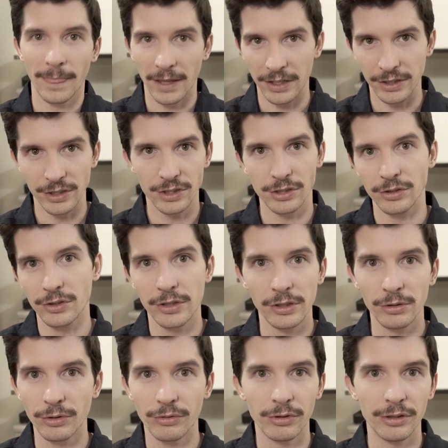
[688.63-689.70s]
addition
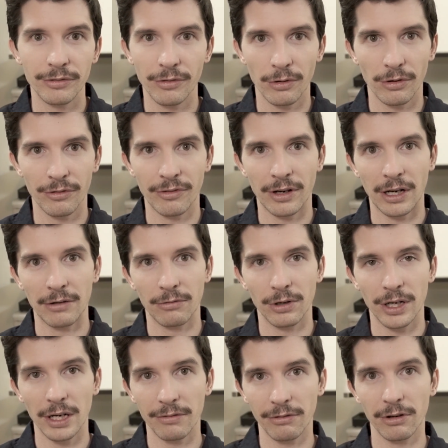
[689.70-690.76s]
two, three, four, five,
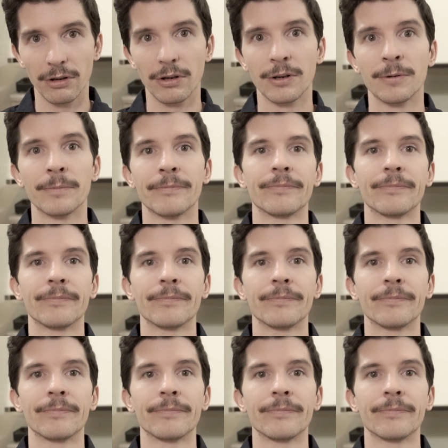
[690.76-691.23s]
whatever,